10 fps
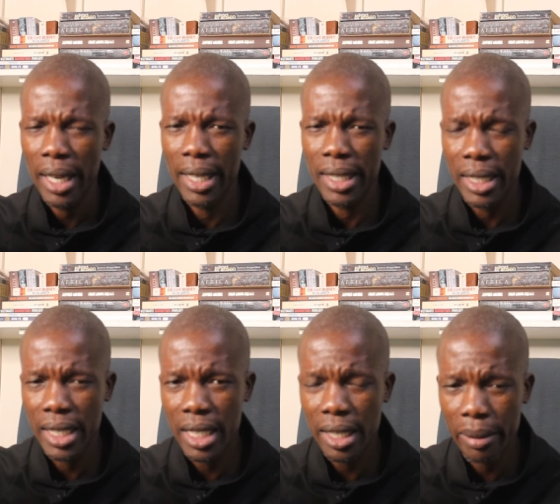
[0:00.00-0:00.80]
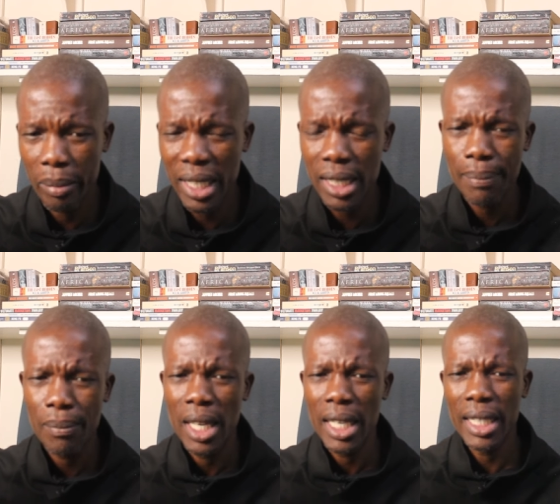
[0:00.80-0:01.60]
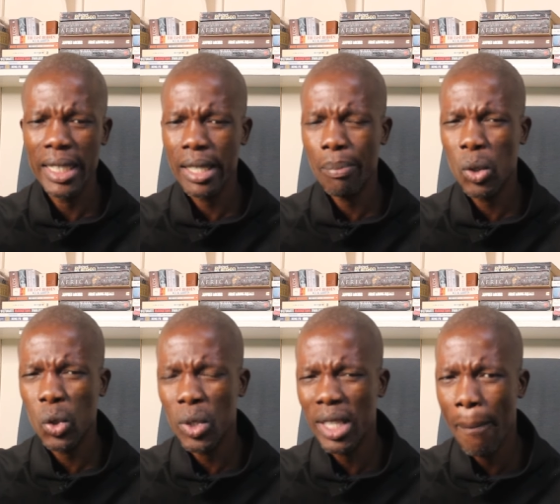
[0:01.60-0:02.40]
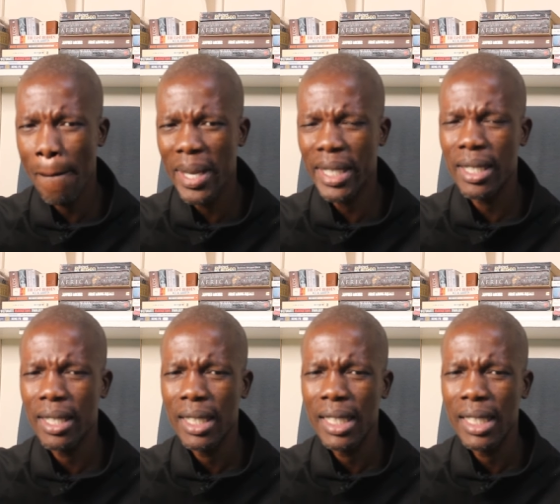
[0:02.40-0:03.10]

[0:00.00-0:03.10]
as it still remains, is supposed to submit